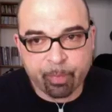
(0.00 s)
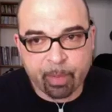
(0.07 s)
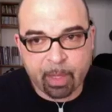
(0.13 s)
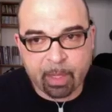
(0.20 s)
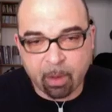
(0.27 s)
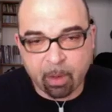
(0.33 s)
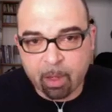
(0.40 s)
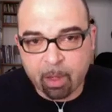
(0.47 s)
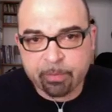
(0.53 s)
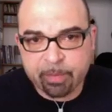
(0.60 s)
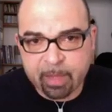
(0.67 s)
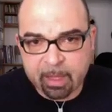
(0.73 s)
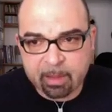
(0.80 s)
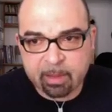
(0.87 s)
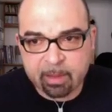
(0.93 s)
And all of
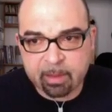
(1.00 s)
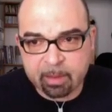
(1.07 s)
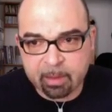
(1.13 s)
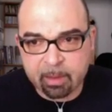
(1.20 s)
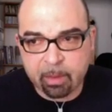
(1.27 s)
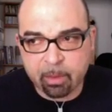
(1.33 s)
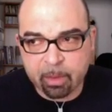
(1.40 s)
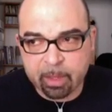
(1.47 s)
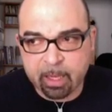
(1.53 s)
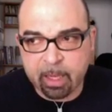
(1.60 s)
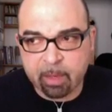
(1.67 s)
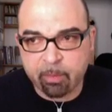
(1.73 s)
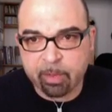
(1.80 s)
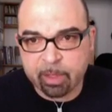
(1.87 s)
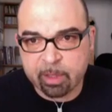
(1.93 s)
that,
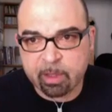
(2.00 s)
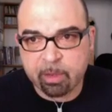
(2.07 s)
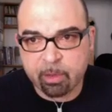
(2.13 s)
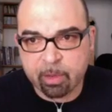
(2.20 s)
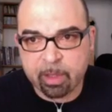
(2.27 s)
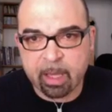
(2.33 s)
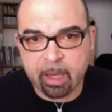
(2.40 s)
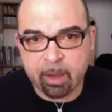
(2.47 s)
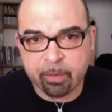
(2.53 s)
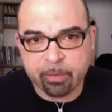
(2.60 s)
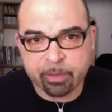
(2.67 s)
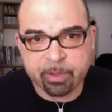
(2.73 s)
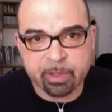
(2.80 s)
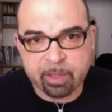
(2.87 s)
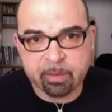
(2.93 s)
came with the okay of
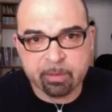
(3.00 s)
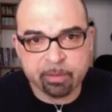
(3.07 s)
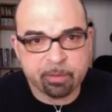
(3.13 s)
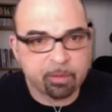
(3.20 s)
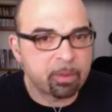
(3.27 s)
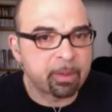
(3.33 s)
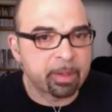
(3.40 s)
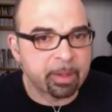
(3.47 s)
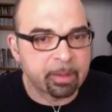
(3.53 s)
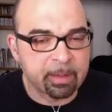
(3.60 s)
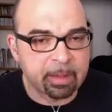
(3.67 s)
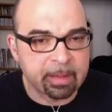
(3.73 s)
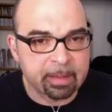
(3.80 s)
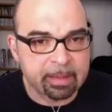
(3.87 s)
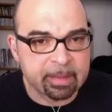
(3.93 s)
Janine Tesori.
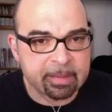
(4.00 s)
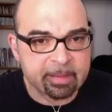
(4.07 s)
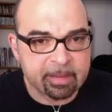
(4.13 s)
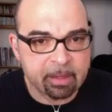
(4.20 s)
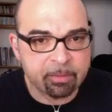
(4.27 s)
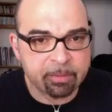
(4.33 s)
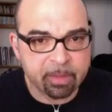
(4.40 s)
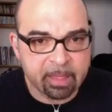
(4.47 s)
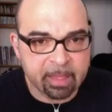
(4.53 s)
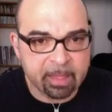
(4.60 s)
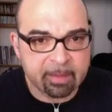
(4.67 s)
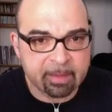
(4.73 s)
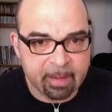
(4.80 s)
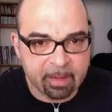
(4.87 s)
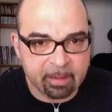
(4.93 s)
Like, let's not forget
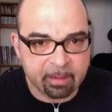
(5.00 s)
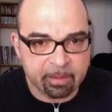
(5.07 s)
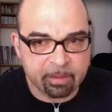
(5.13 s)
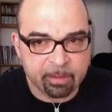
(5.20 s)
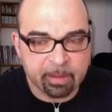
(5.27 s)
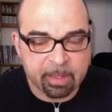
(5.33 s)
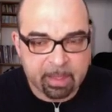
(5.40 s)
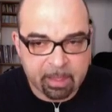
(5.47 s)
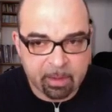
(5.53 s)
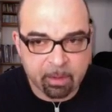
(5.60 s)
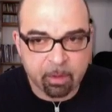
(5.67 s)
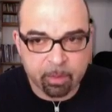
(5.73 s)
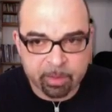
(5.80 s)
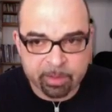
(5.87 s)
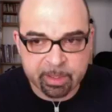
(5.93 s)
that. Like, Janine
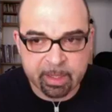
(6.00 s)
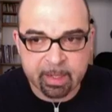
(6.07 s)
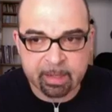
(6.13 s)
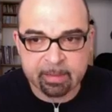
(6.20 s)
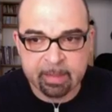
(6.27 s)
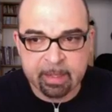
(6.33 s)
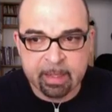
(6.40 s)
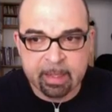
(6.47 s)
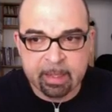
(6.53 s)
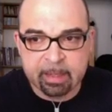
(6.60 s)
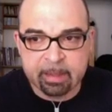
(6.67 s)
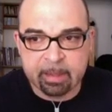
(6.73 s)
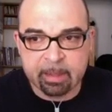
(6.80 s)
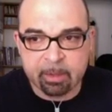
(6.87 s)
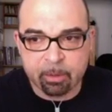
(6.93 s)
always had
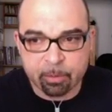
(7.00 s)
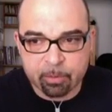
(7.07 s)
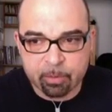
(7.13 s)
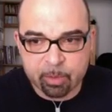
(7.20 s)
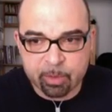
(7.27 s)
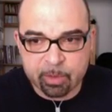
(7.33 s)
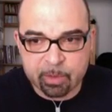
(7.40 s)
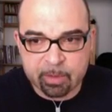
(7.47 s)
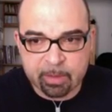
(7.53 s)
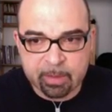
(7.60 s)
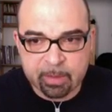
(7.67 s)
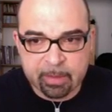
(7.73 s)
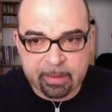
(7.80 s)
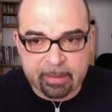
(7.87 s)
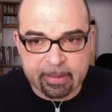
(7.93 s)
the ultimate
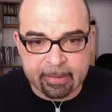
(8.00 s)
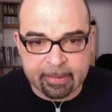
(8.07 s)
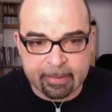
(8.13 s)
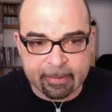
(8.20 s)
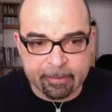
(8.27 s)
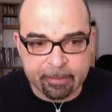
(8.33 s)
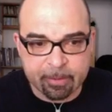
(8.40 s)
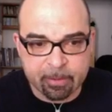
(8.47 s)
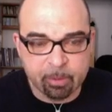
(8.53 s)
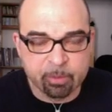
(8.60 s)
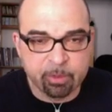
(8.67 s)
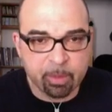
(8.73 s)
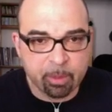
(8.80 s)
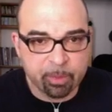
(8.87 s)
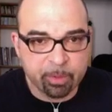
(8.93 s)

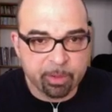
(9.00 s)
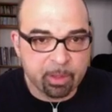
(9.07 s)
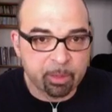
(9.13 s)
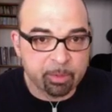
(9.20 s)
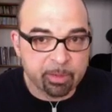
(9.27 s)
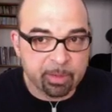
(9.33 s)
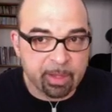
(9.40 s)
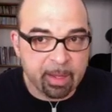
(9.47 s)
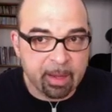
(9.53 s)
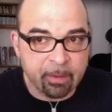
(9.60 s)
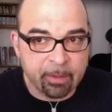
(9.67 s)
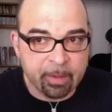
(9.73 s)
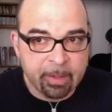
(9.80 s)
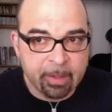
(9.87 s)
thumbs up or thumbs down,